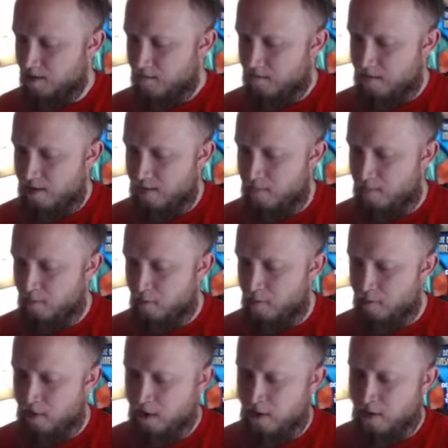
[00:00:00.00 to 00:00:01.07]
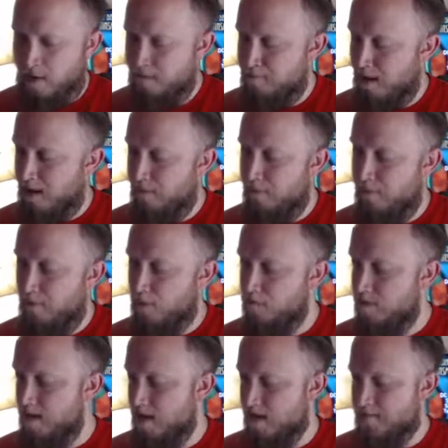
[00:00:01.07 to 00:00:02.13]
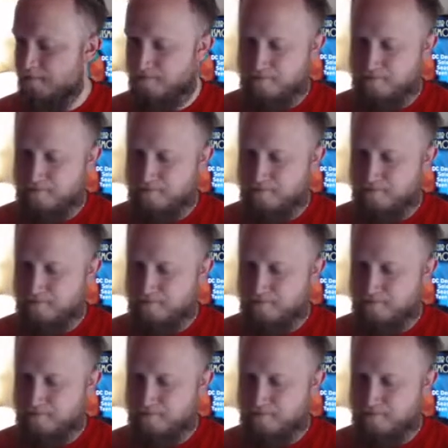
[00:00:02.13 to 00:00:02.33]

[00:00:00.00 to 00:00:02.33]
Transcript: With that 4, we're going to go ahead and buy Phobia.